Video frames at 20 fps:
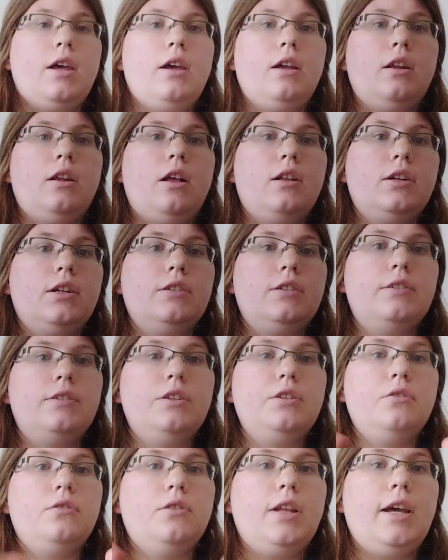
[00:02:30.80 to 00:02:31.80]
and I'll
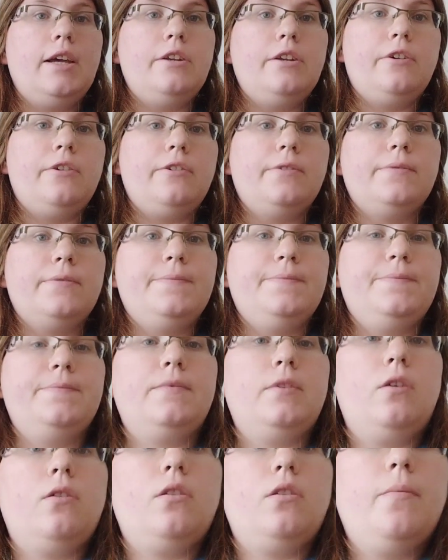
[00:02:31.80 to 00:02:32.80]
continue later.
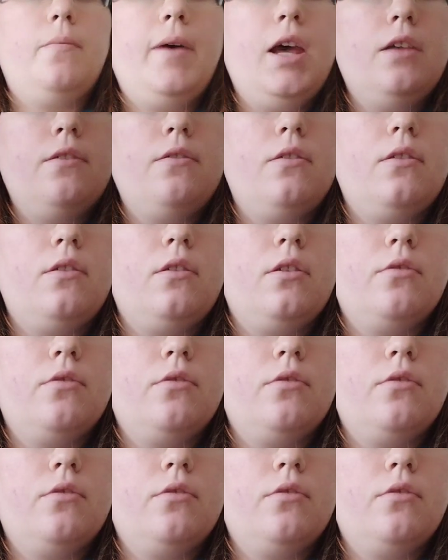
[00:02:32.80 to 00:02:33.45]
All the best.